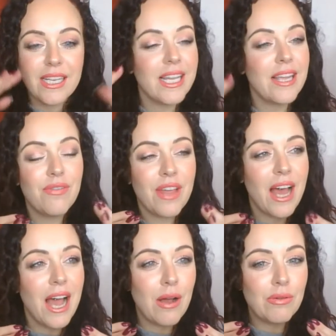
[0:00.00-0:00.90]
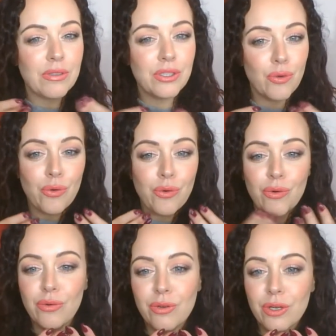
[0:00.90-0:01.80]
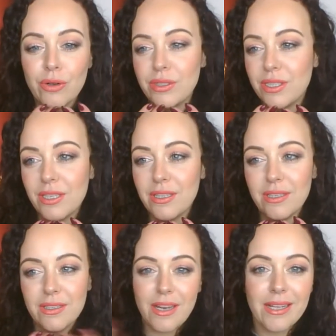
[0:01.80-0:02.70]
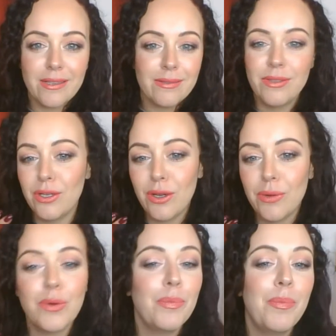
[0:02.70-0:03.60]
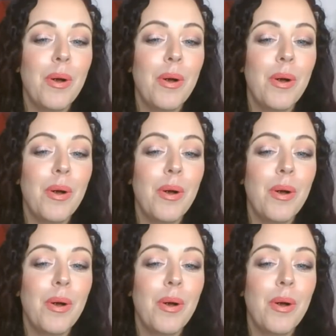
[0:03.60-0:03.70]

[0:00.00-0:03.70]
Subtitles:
leave the house or go to like your local